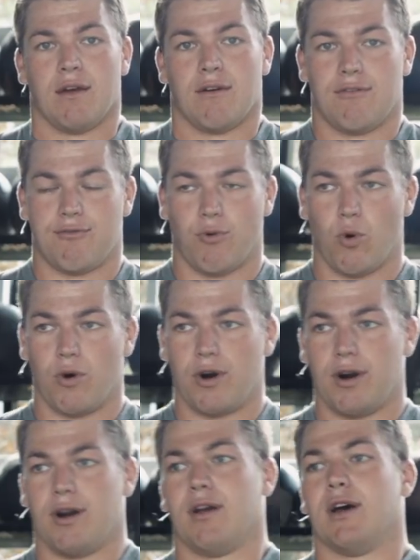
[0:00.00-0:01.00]

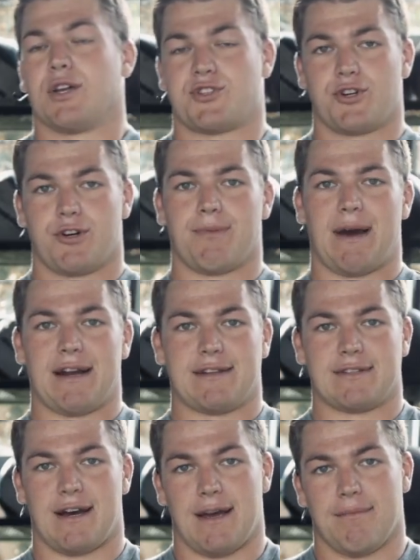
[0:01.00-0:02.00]
for a certain amount of
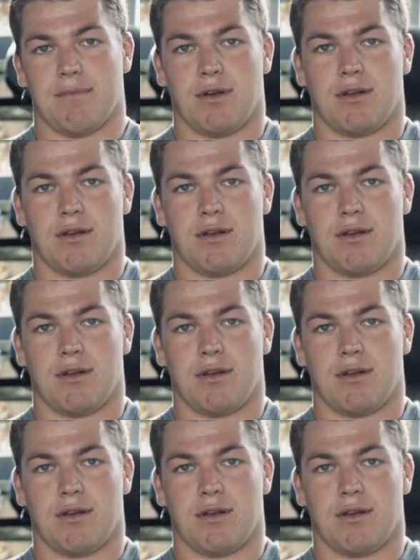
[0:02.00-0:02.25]
time.